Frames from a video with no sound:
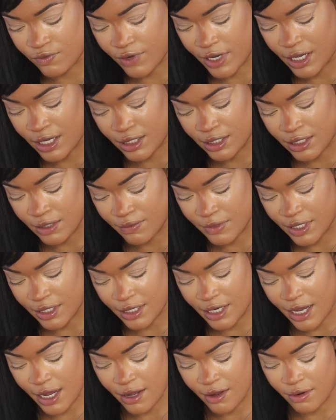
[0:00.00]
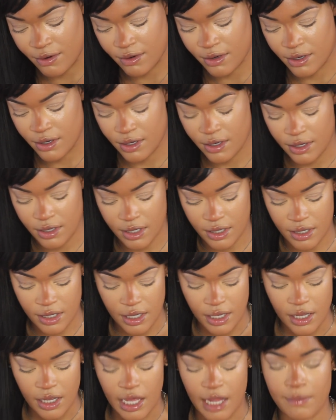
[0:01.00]
writing something down.
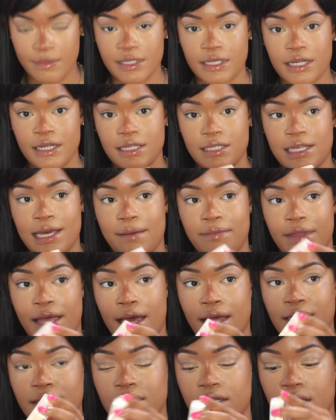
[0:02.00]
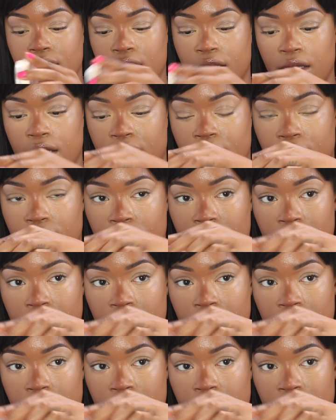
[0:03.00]
I'm just gonna tap that into the lid.